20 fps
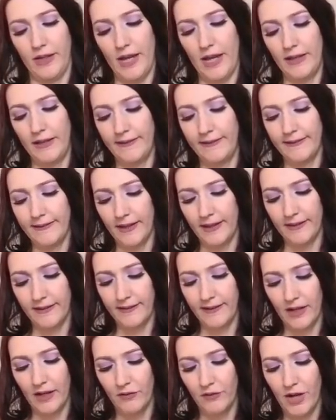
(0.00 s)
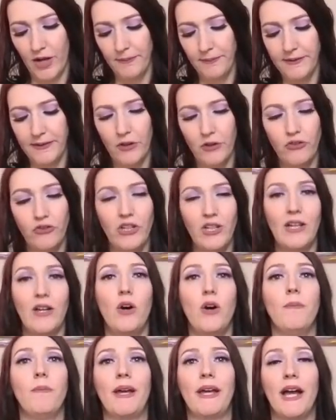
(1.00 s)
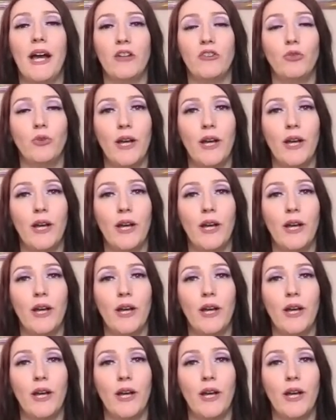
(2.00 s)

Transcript: And this is like the 10 of cups energy. Oh my God,